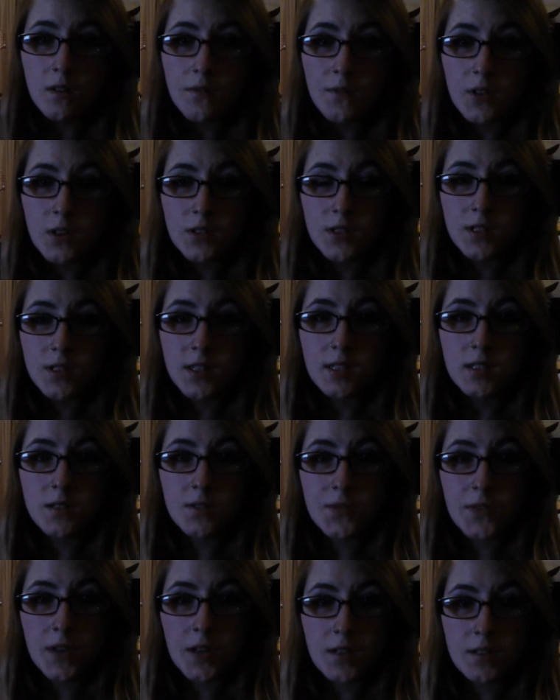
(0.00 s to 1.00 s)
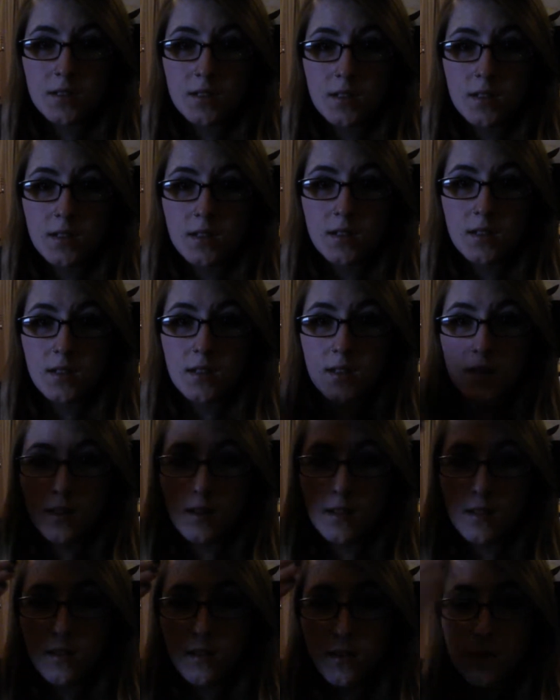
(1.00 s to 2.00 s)
First things first,
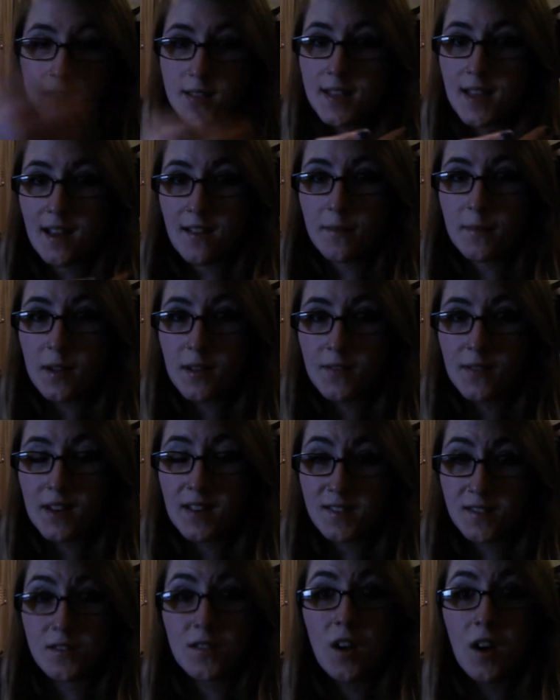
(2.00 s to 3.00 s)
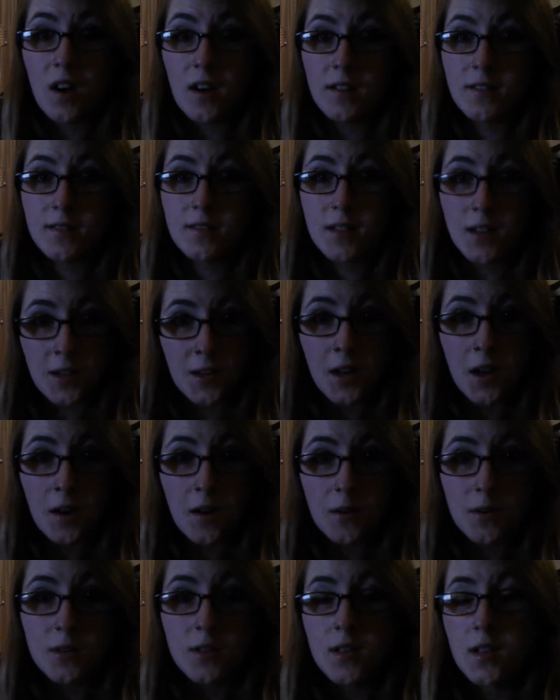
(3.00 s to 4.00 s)
this half of my face is gone. I
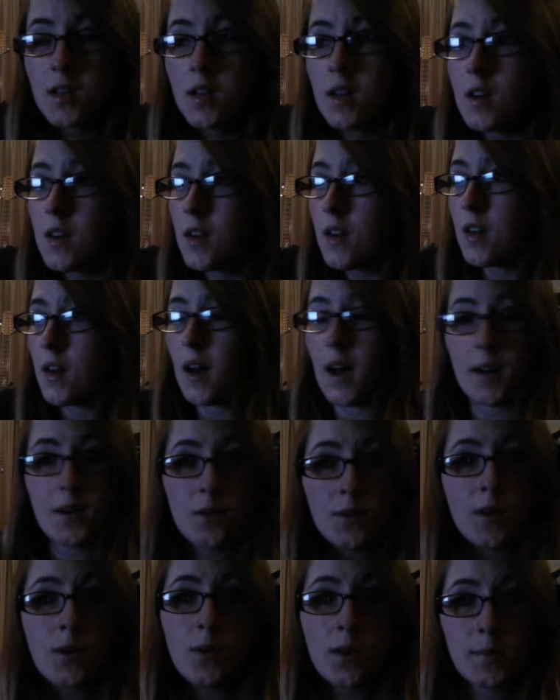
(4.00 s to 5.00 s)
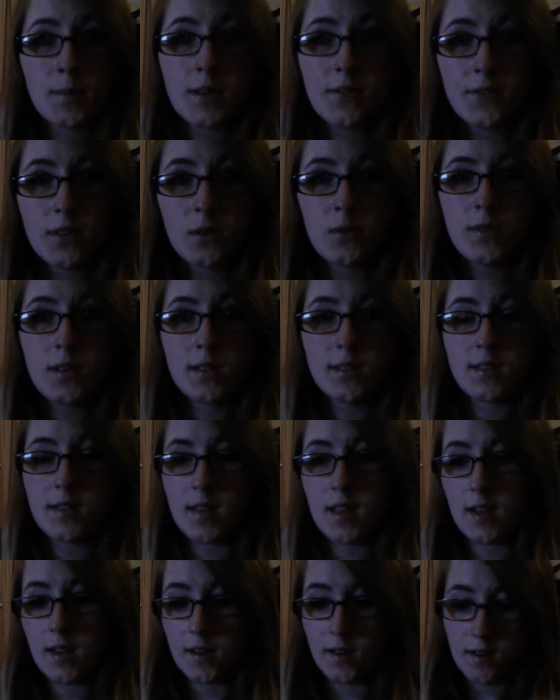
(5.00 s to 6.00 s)
know. I don't know why my phone does
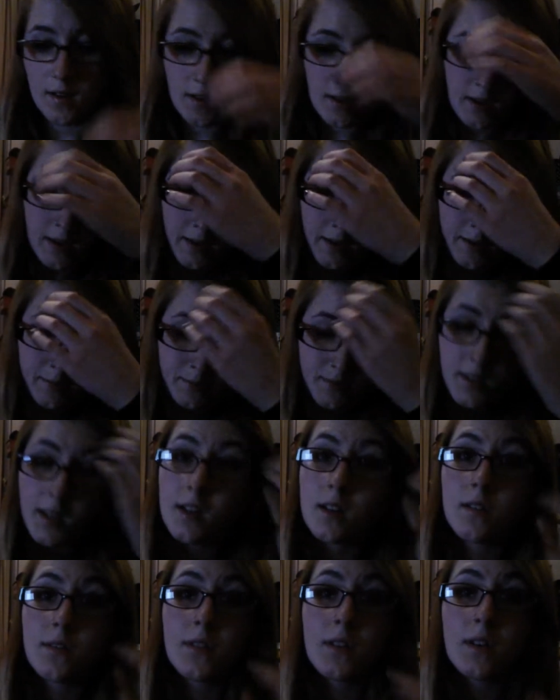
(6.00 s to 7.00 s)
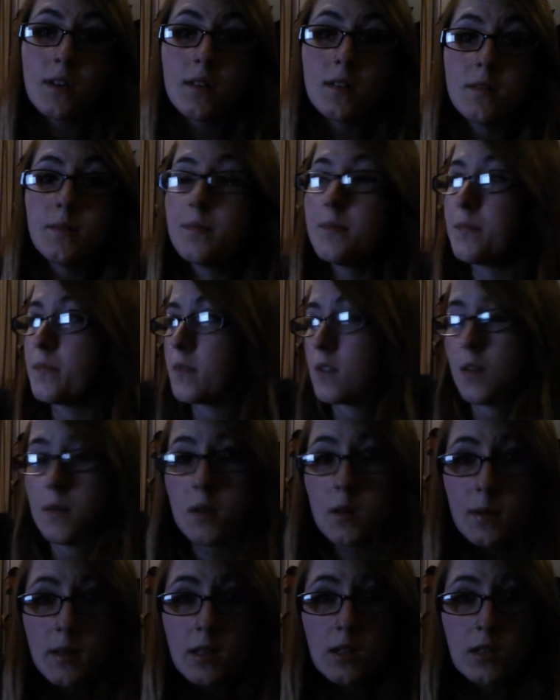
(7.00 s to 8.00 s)
that. Um, second of all, I'm
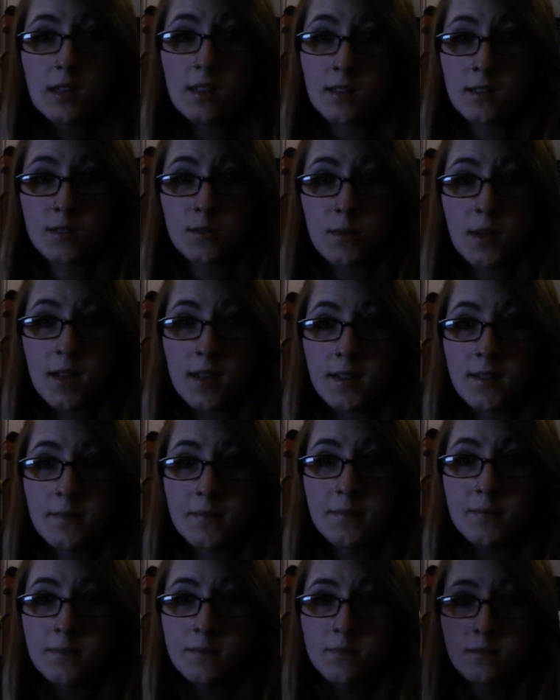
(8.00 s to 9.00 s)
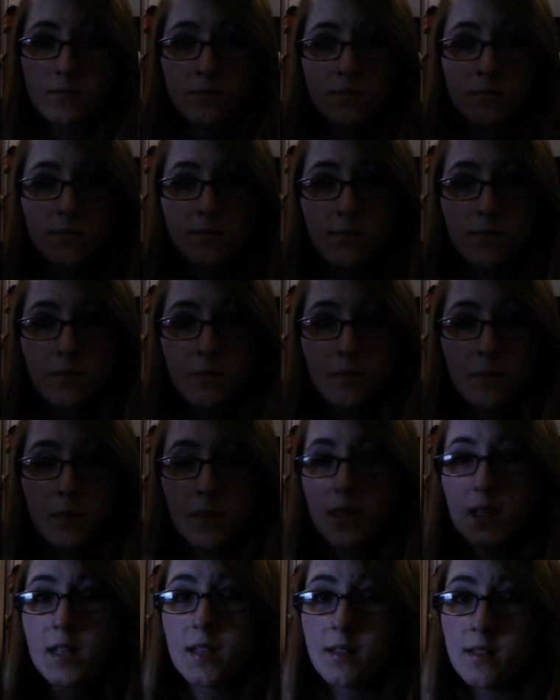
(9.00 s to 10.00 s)
going to be looking this way
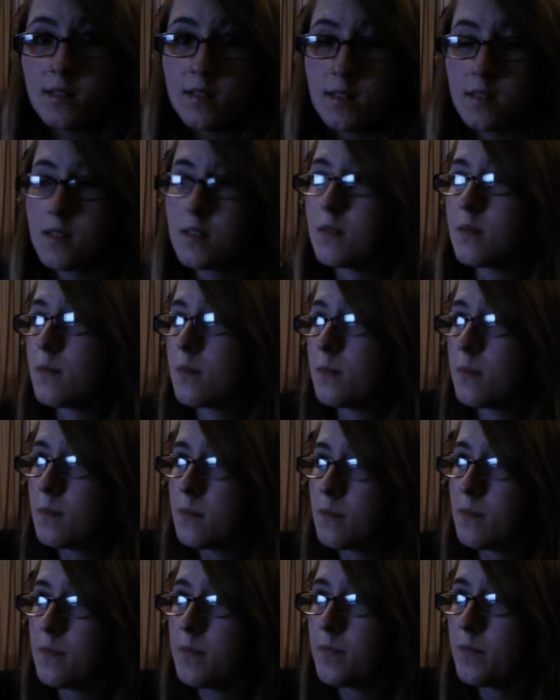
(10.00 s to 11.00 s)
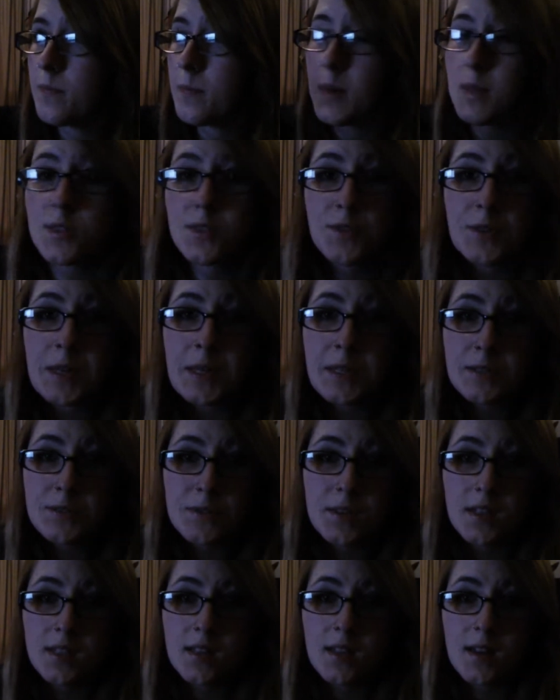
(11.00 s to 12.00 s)
because my screen's
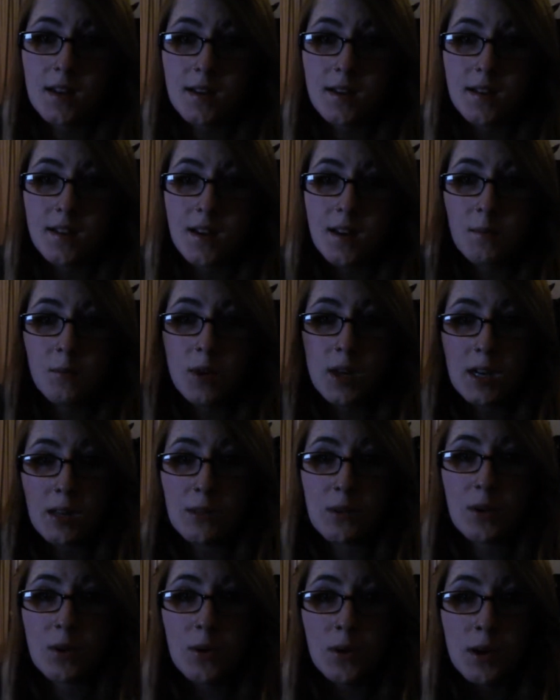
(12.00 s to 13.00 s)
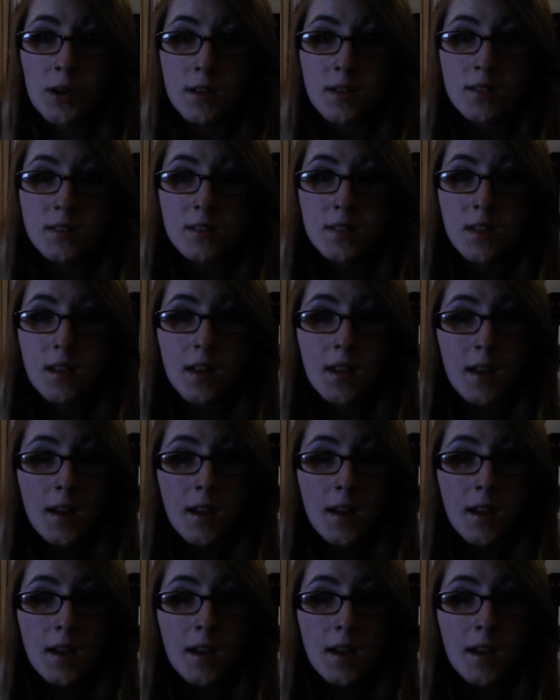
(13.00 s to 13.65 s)
right there and I'm reading the chords